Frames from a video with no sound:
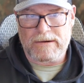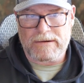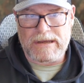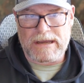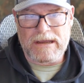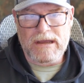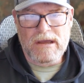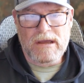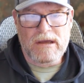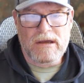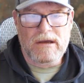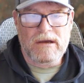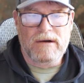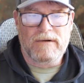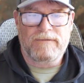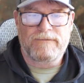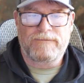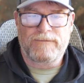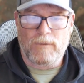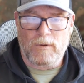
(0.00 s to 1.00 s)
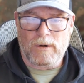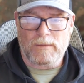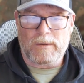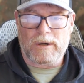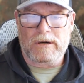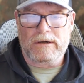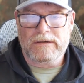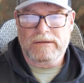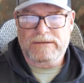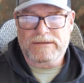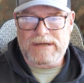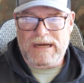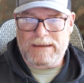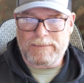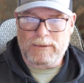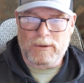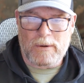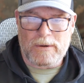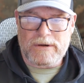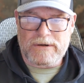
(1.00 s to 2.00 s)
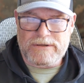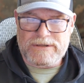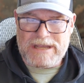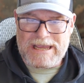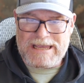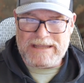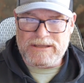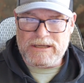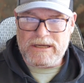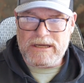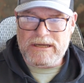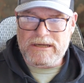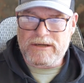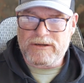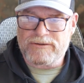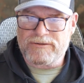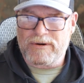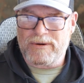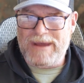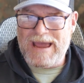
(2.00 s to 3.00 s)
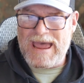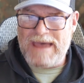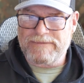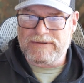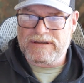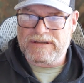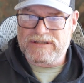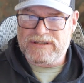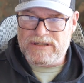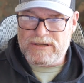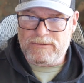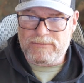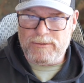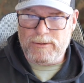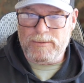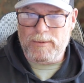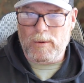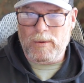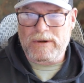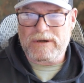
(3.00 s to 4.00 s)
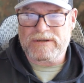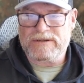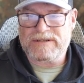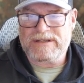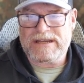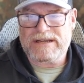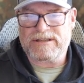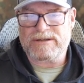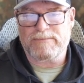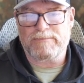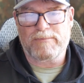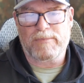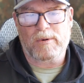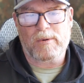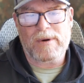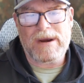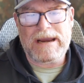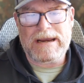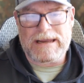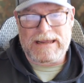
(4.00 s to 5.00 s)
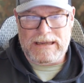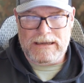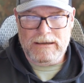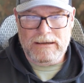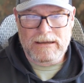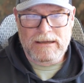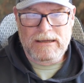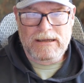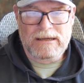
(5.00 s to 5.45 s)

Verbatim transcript: Okay, former top lawyers at the gun control advocacy group organization Brady